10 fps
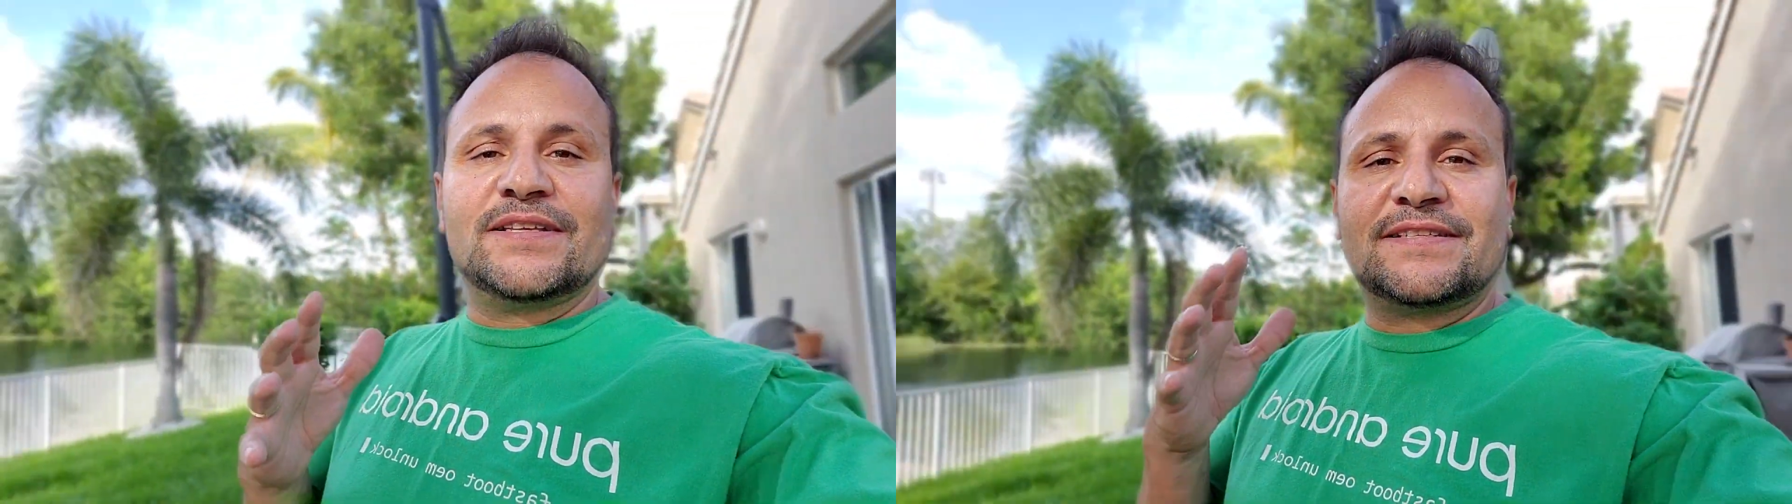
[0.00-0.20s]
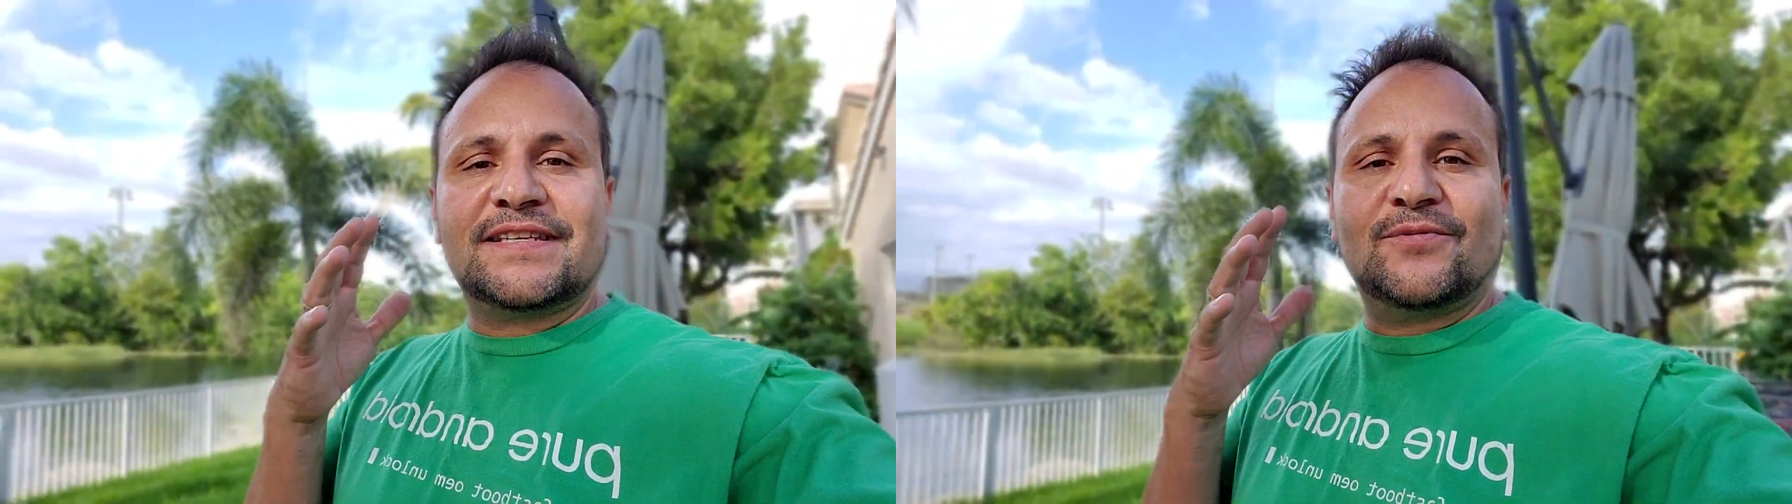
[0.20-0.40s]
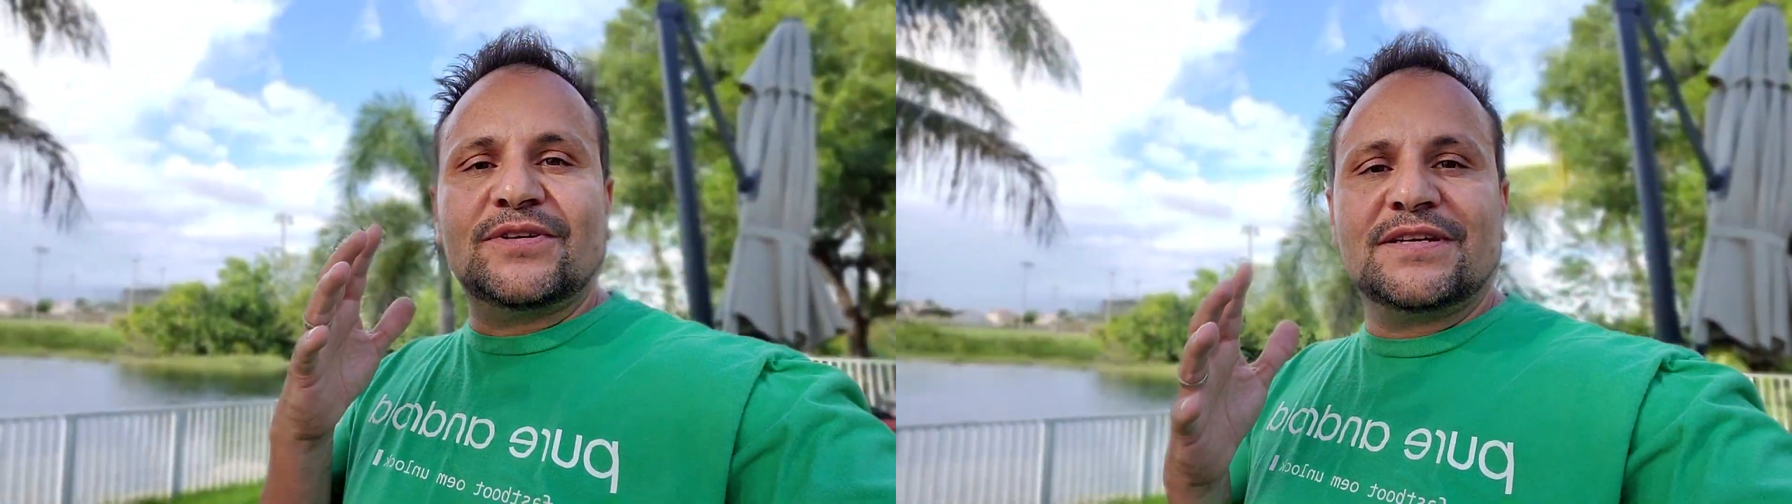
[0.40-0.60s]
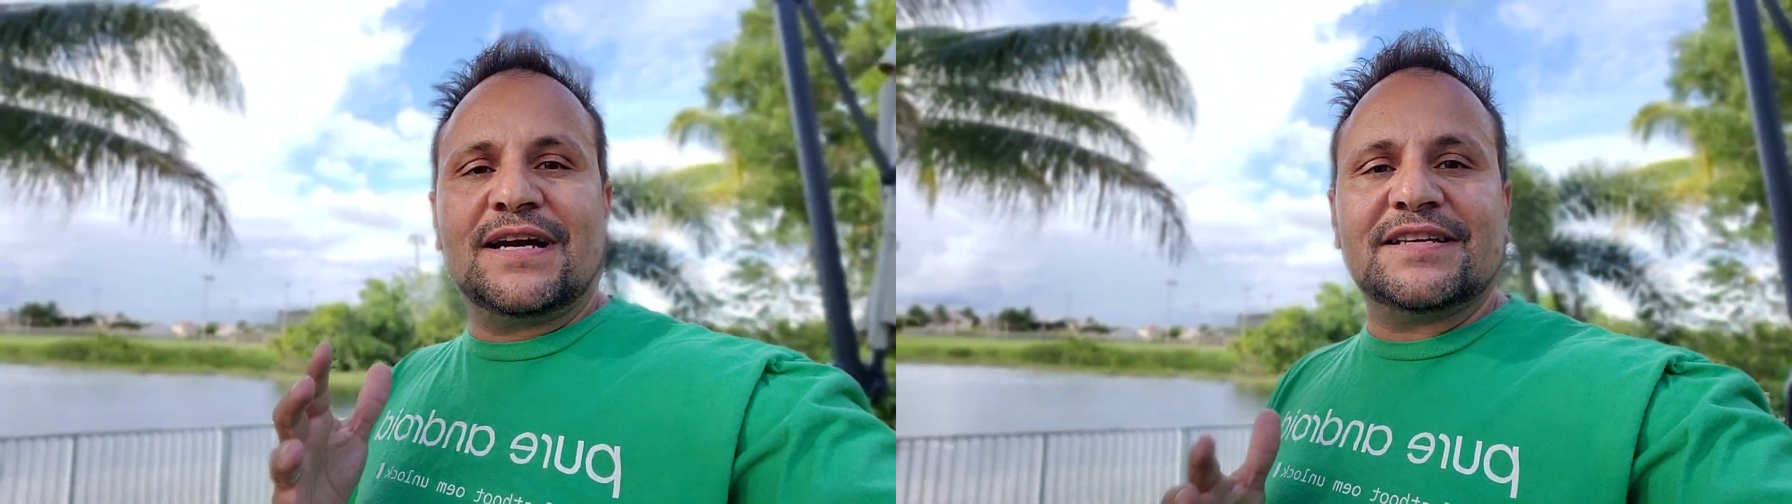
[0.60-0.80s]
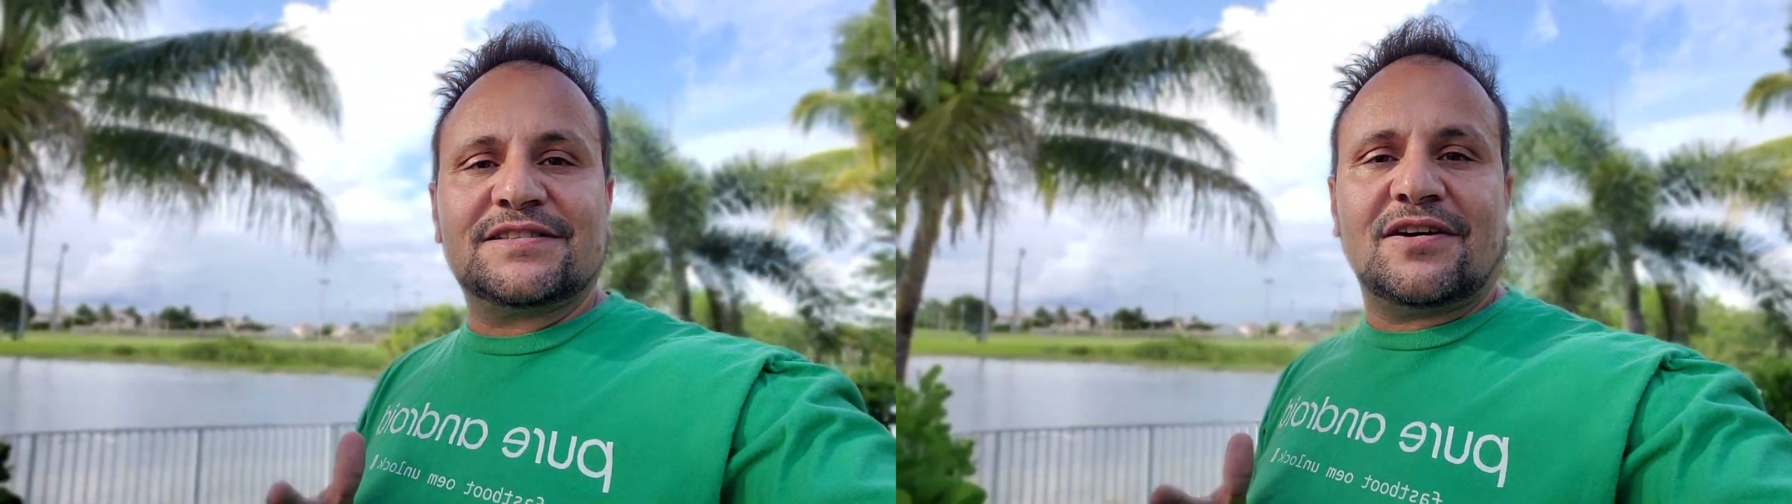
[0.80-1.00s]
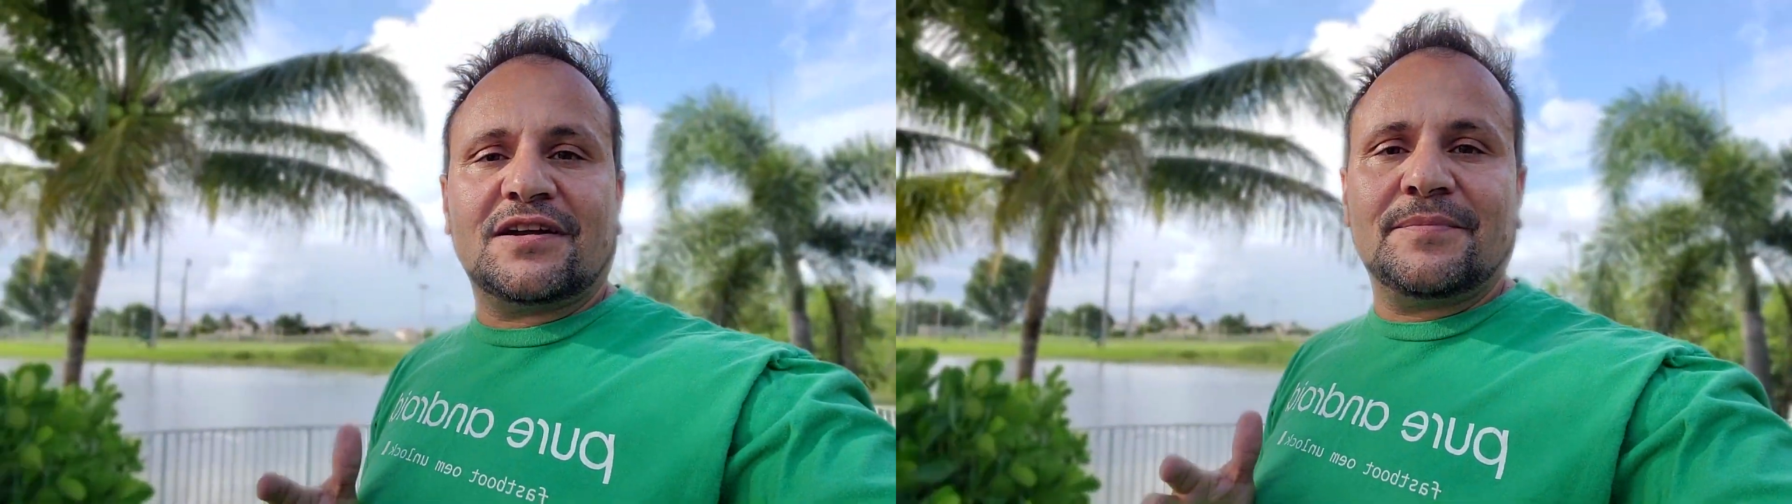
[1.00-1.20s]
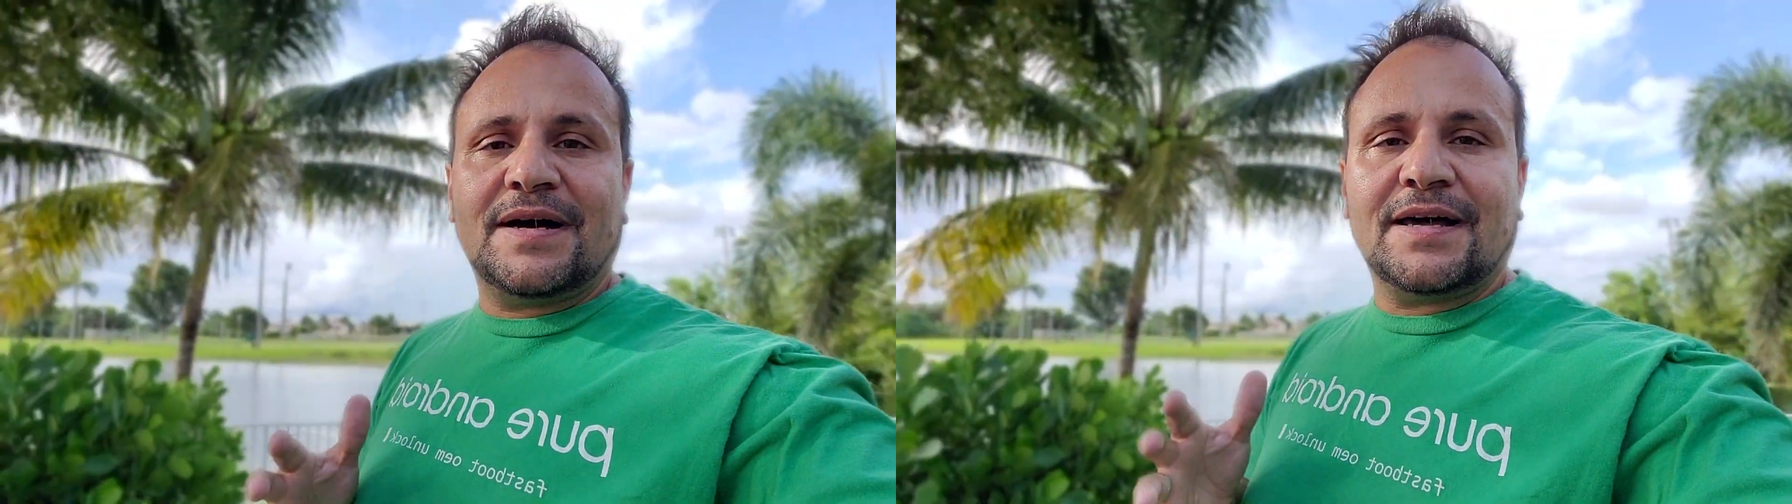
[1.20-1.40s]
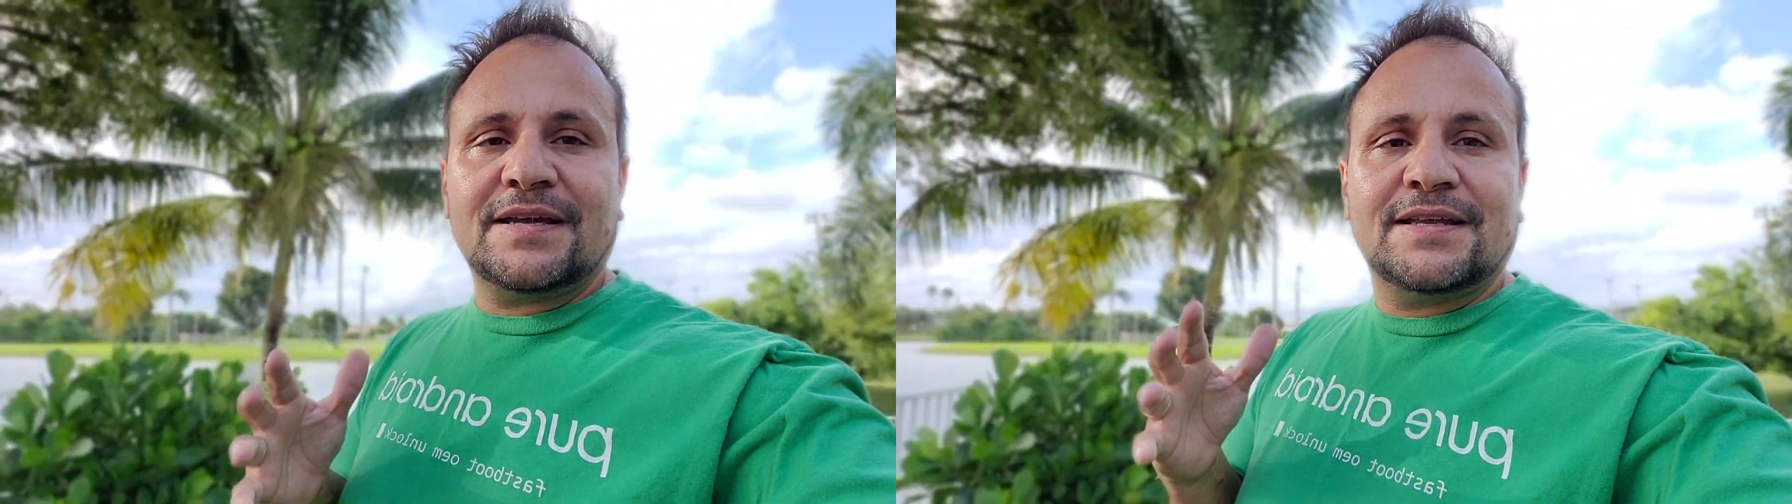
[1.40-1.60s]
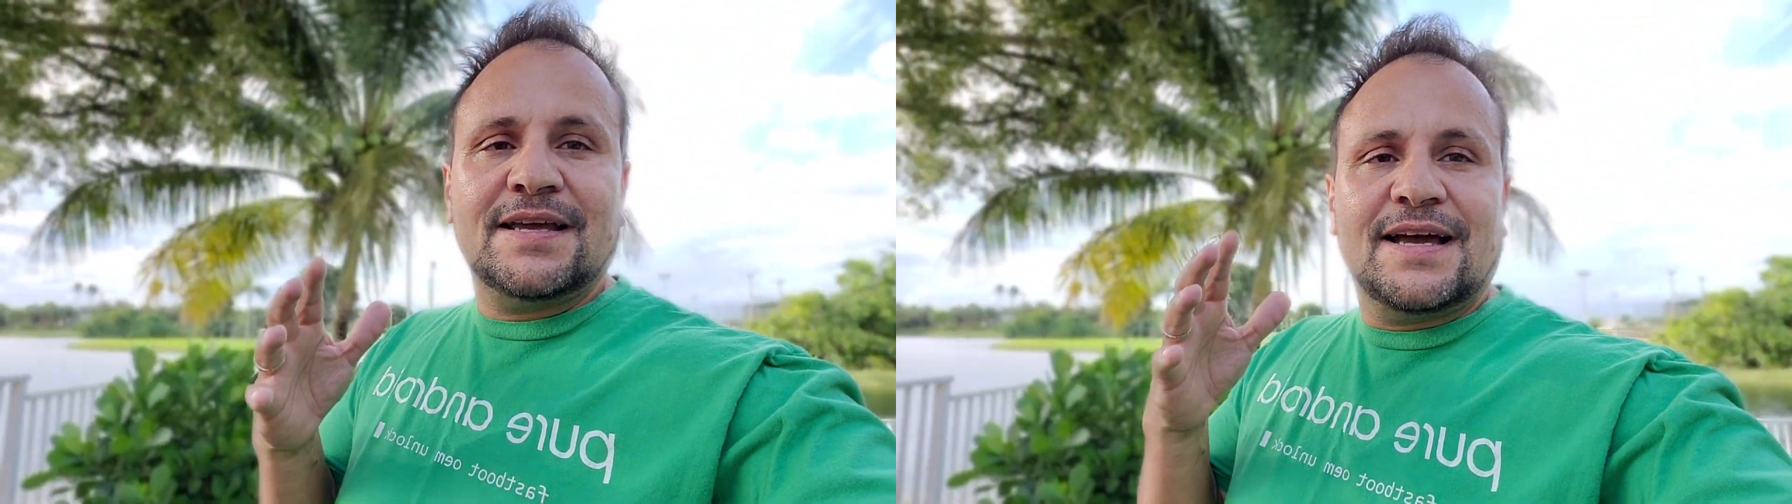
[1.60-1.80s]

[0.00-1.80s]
see what you guys thought about it,